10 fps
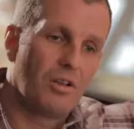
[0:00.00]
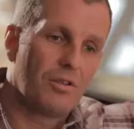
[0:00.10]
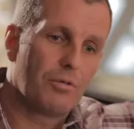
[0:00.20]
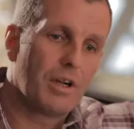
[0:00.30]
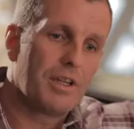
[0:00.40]

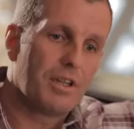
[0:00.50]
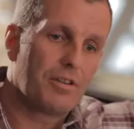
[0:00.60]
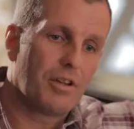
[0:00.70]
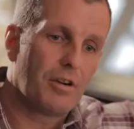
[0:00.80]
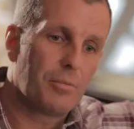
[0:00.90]
the
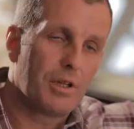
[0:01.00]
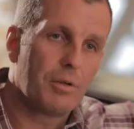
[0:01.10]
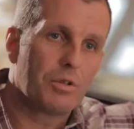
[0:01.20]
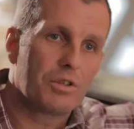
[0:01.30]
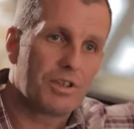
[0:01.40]
radiotherapy
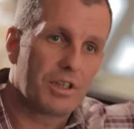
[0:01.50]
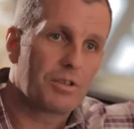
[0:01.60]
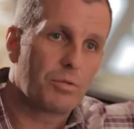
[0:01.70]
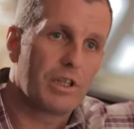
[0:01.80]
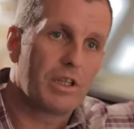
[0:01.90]
was 6
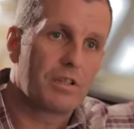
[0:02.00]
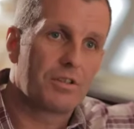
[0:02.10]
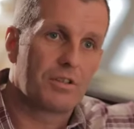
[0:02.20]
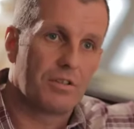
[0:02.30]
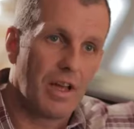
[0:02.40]

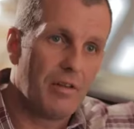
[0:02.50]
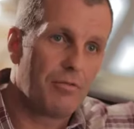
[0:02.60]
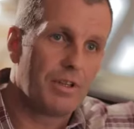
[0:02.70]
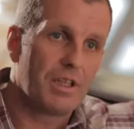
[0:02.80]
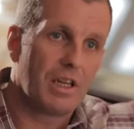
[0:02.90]
weeks
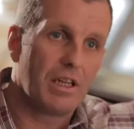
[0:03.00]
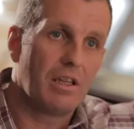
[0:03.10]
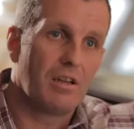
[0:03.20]
every day.